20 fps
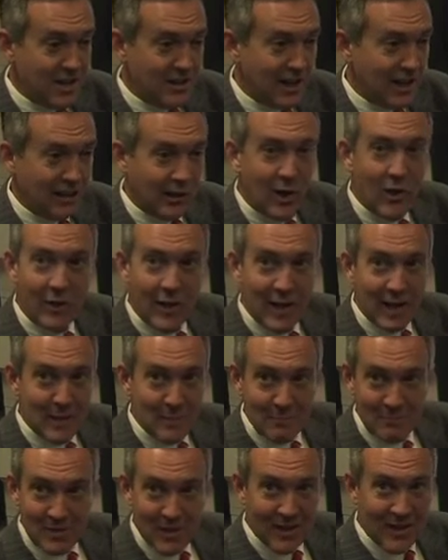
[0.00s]
They log
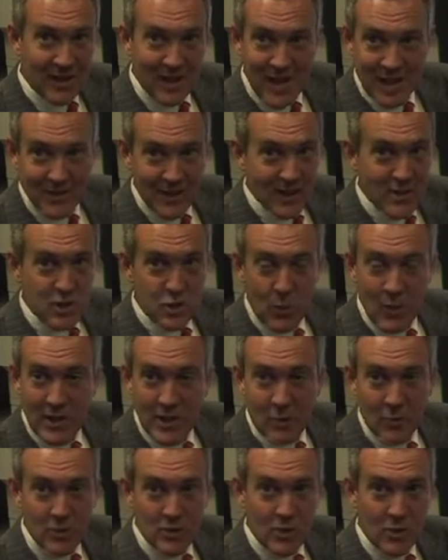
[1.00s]
in and they
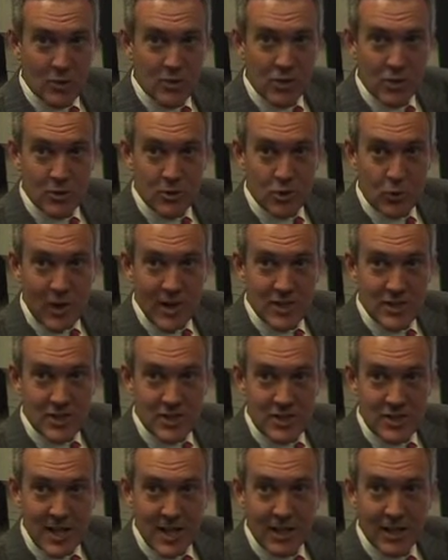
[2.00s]
tweet the results of those races
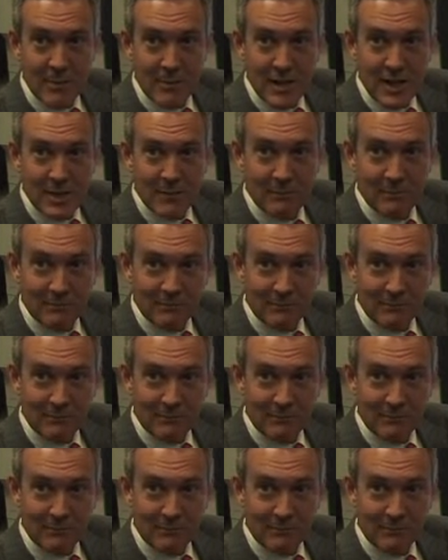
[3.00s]
as they come in.